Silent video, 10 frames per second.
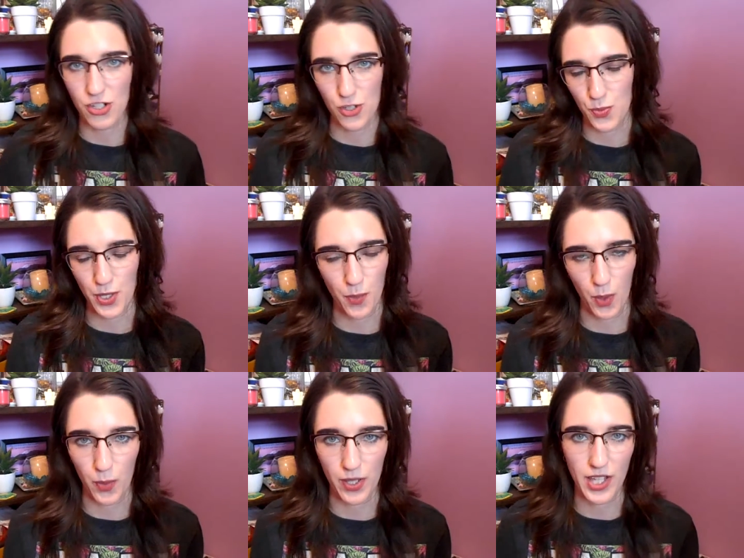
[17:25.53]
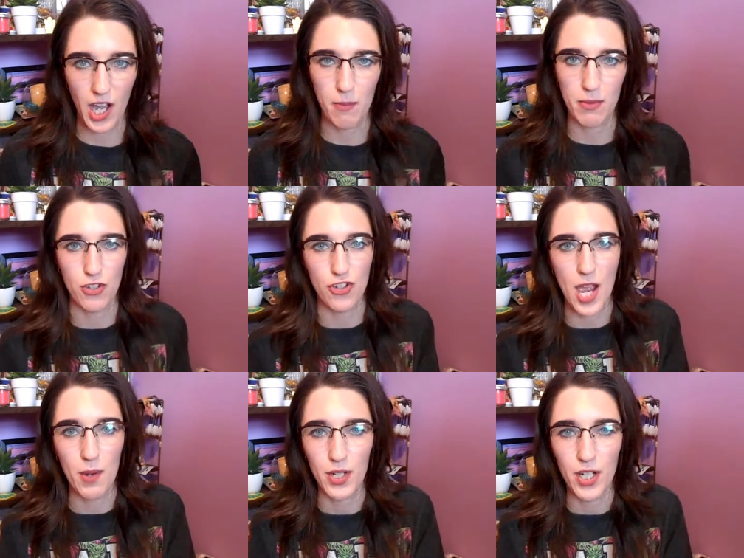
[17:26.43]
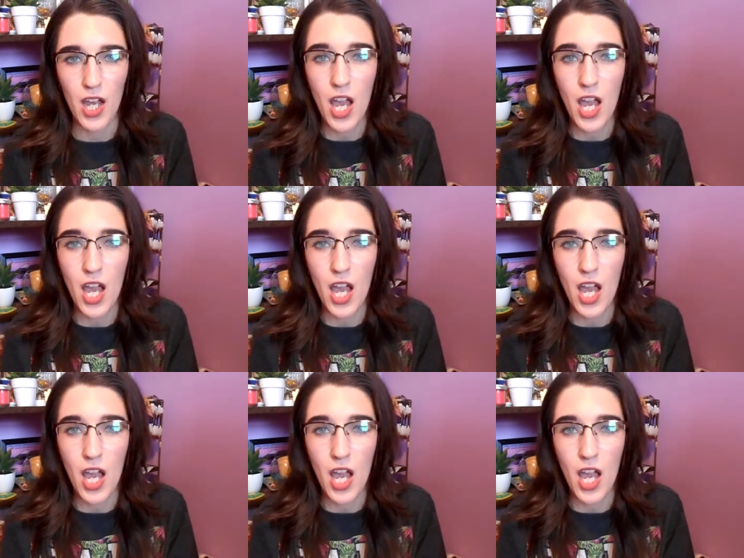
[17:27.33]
just really want to quickly hop in the shower.